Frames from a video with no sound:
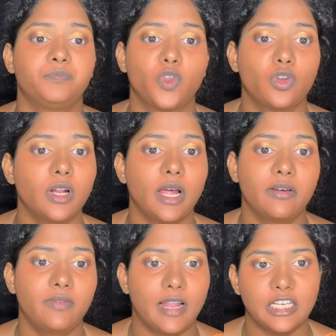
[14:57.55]
do not have
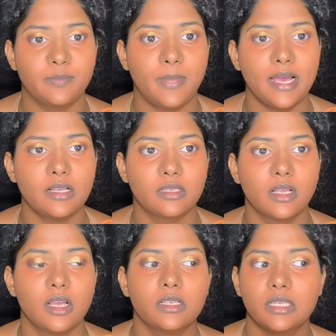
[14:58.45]
flashbacks,
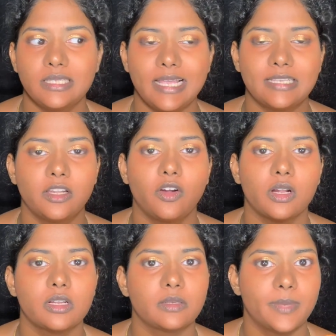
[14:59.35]
since the Estee
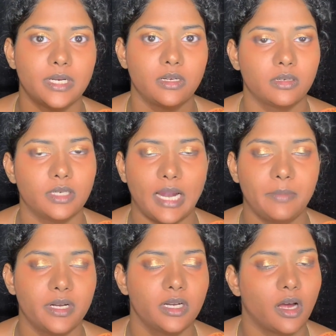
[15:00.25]
Lauder is a tad bit